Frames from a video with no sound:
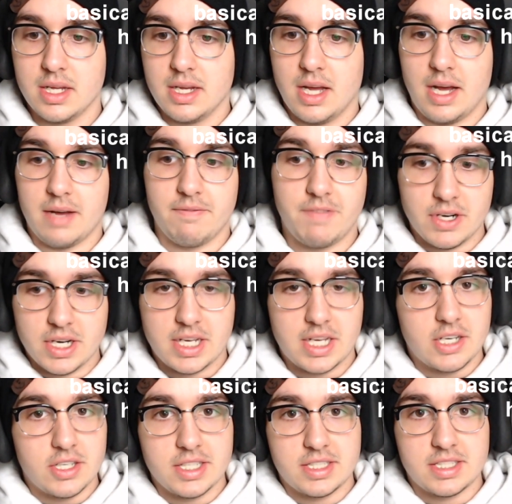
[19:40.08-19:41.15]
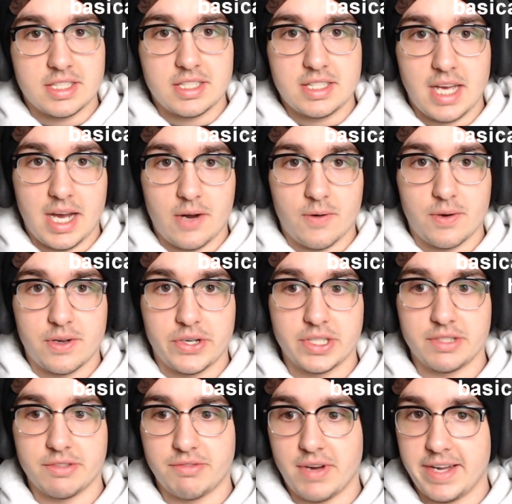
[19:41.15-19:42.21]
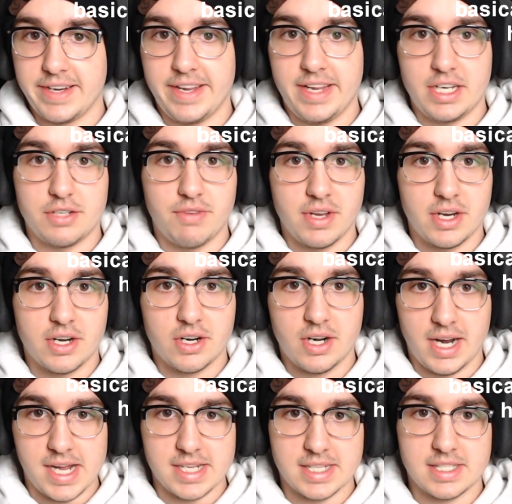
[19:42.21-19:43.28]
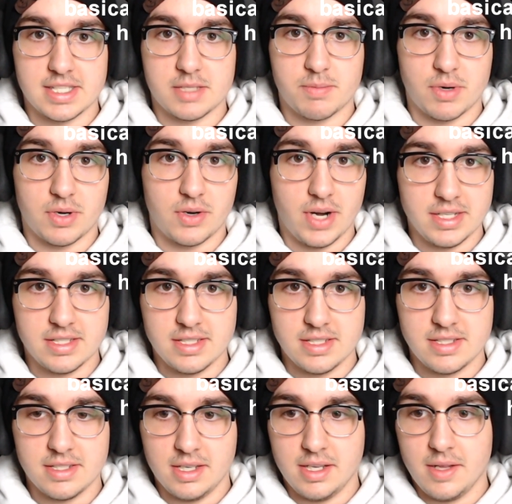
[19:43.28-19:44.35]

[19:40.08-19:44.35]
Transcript: I'm very curious to see how we're going to find each finger as this progresses.